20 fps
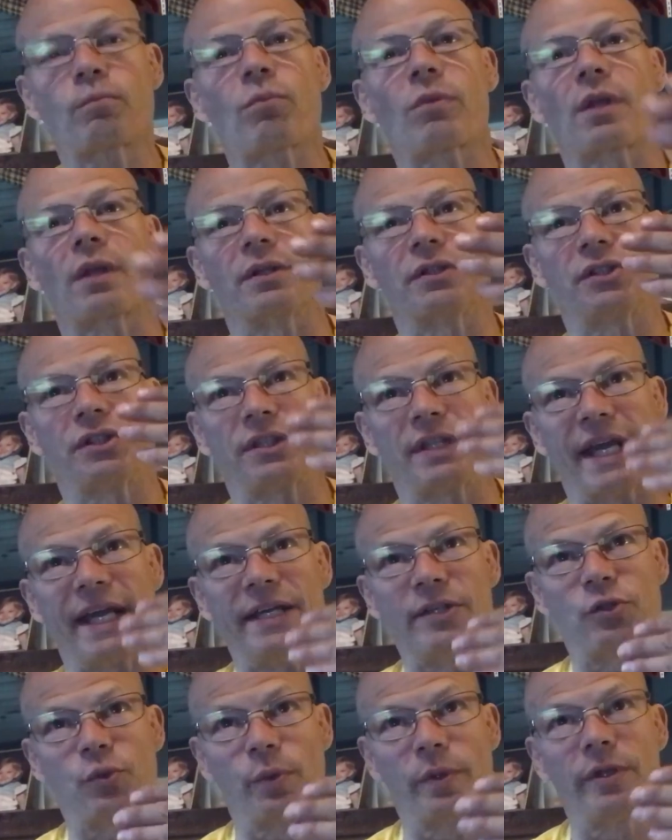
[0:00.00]

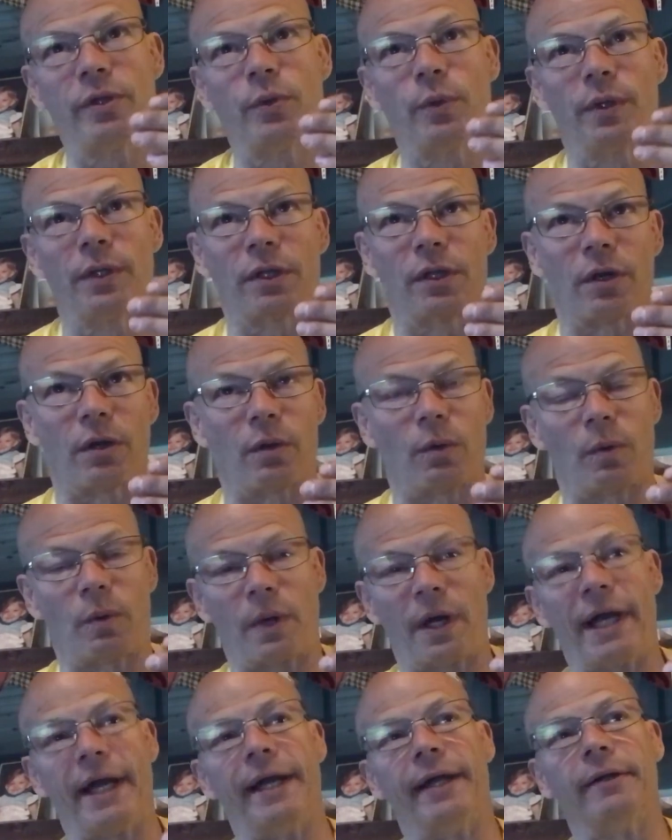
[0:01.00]
Stays with you a little
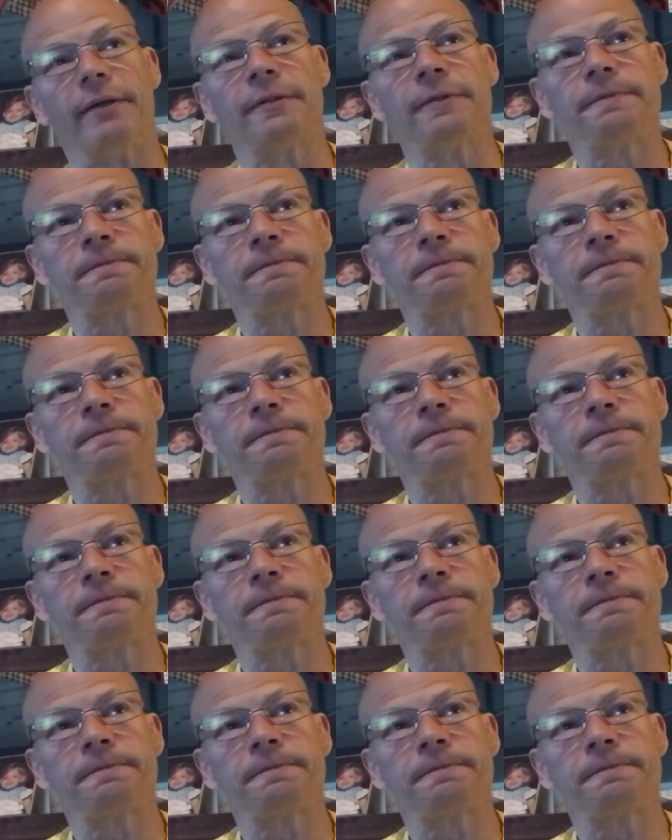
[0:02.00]
while,